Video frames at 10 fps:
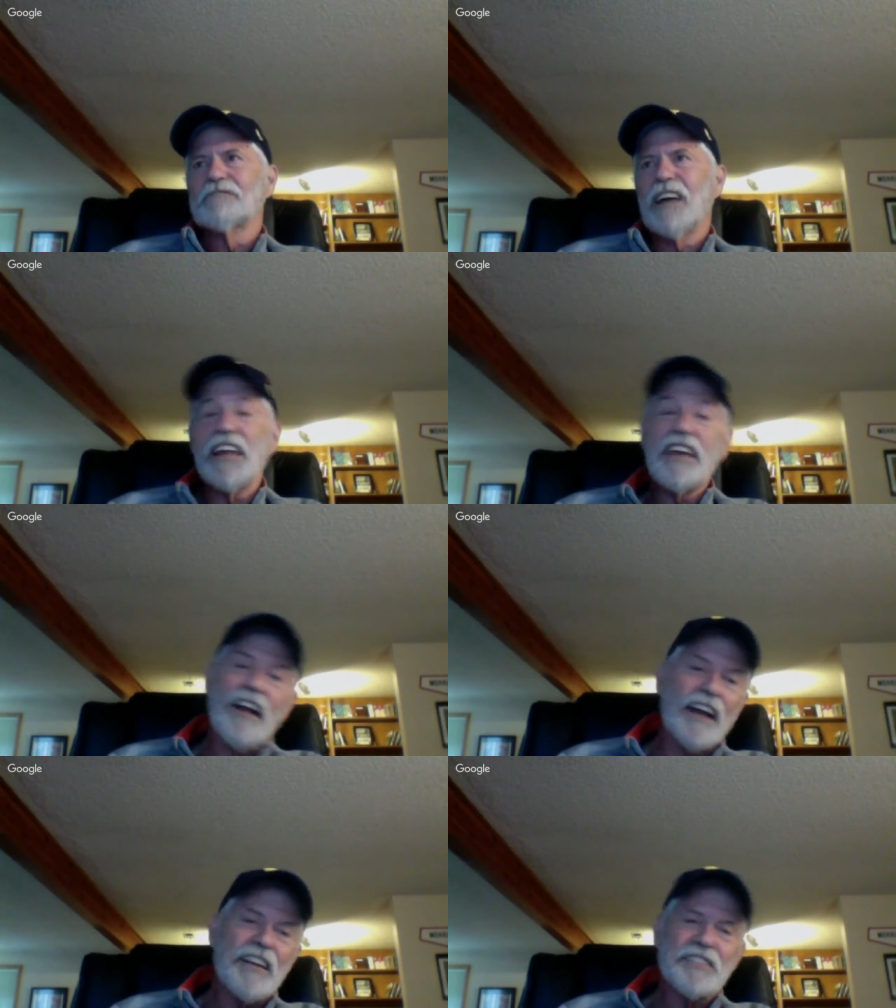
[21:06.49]
And he
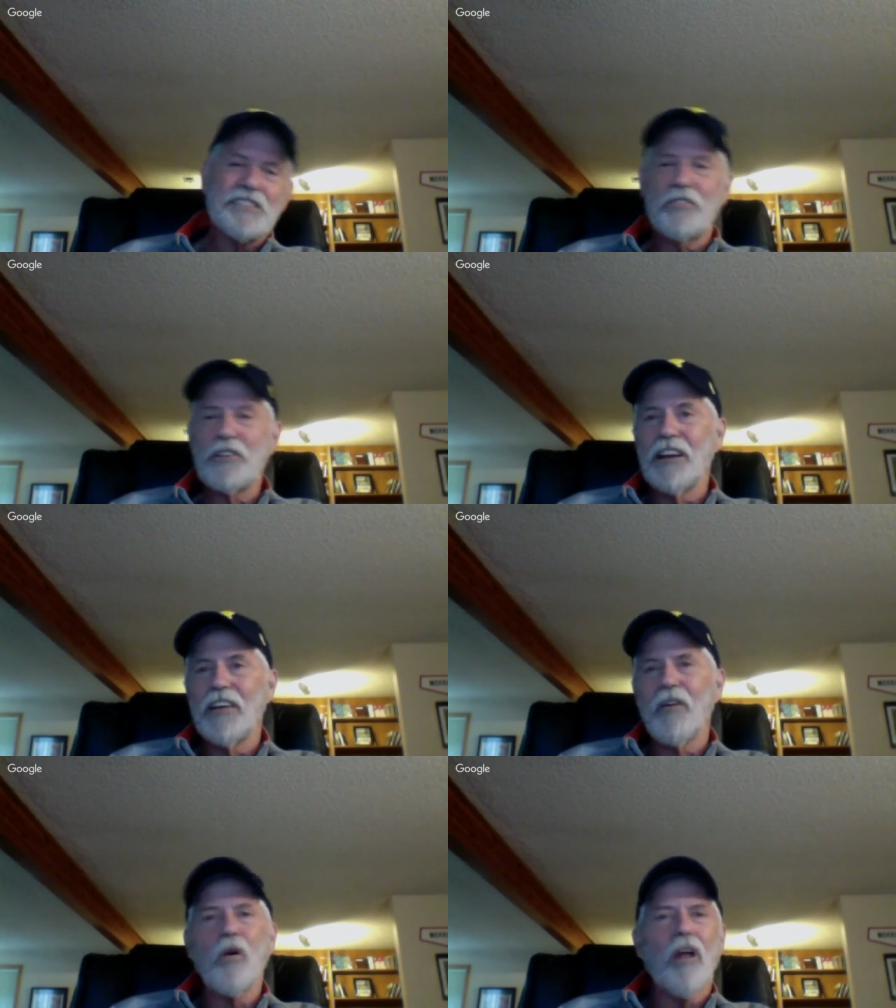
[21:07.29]
and I disagreed
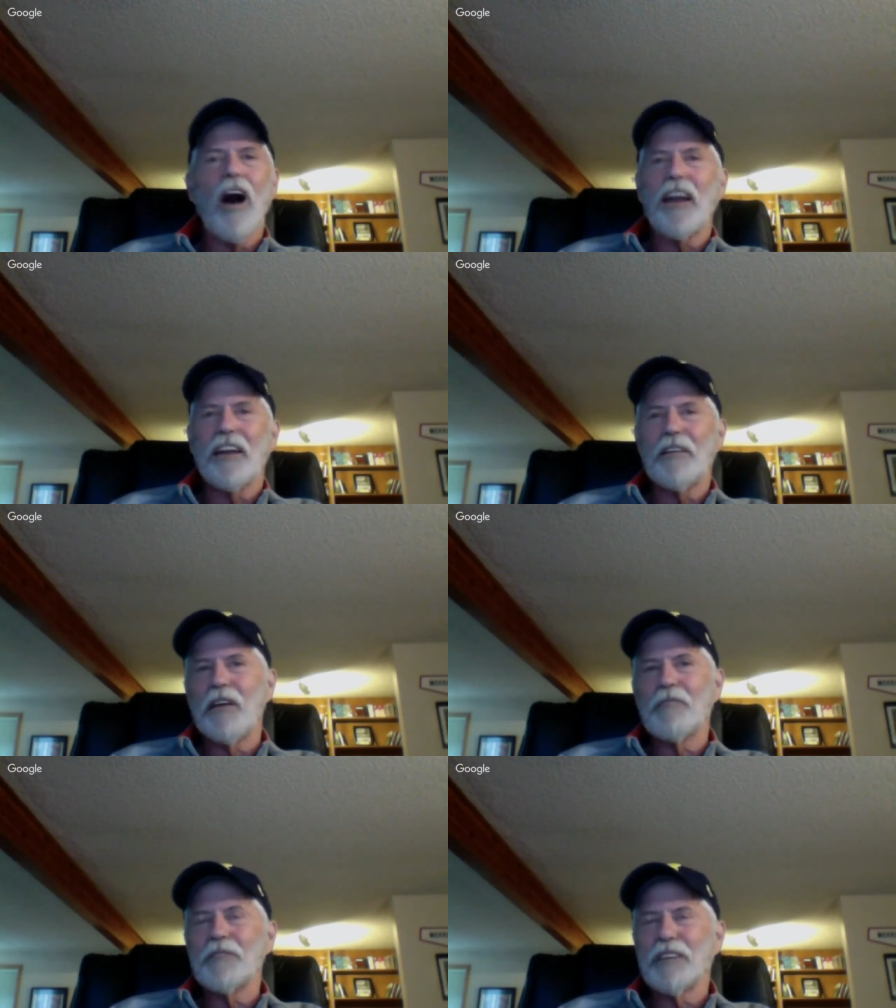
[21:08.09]
a whole lot
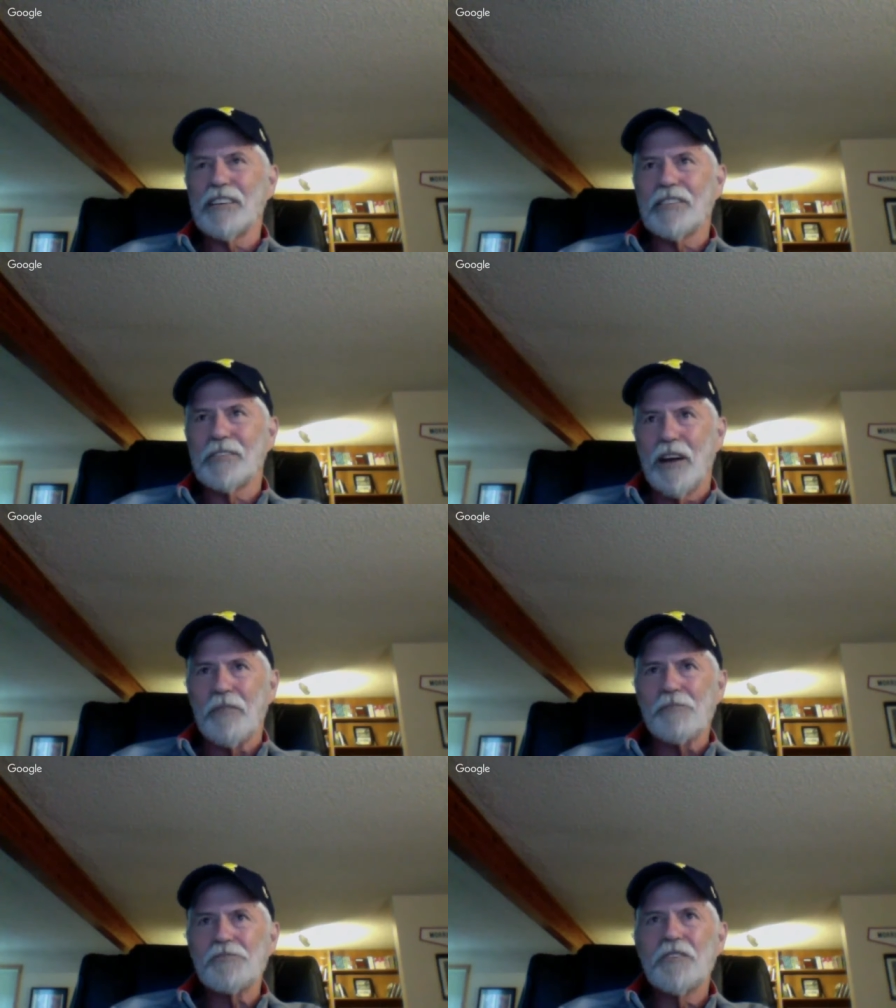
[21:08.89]
in political
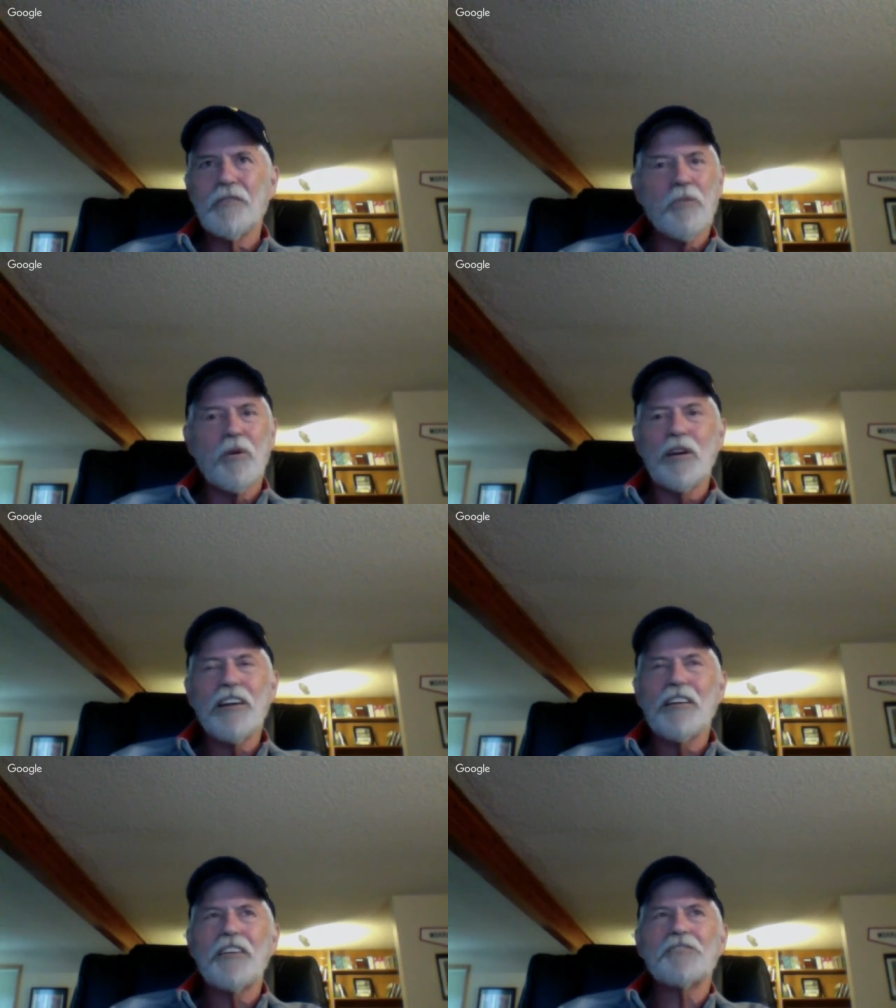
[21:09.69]
realms, but we
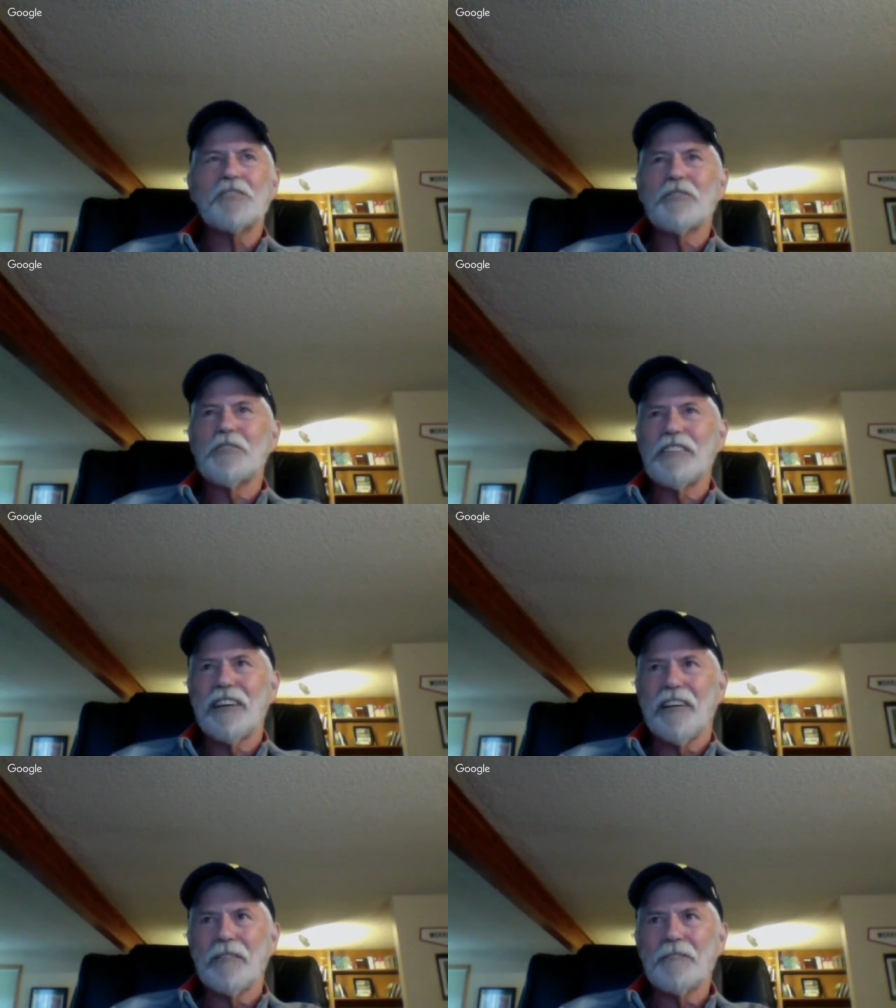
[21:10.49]
didn't disagree
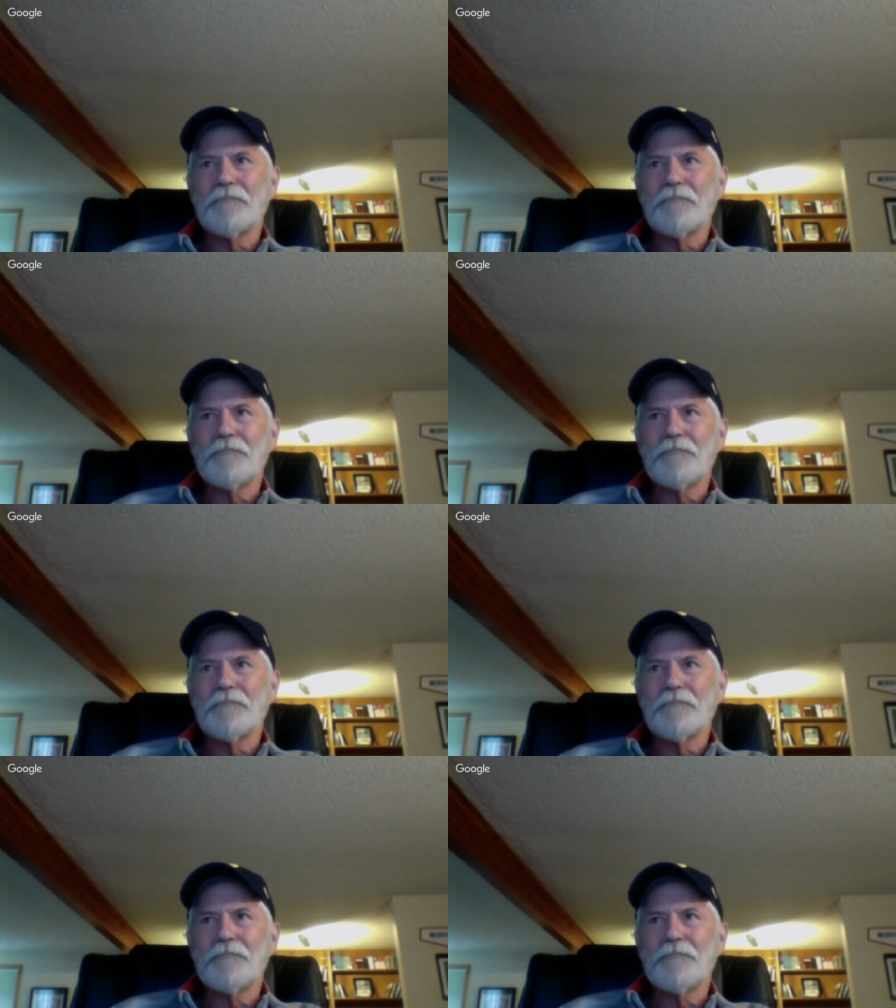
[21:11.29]
there.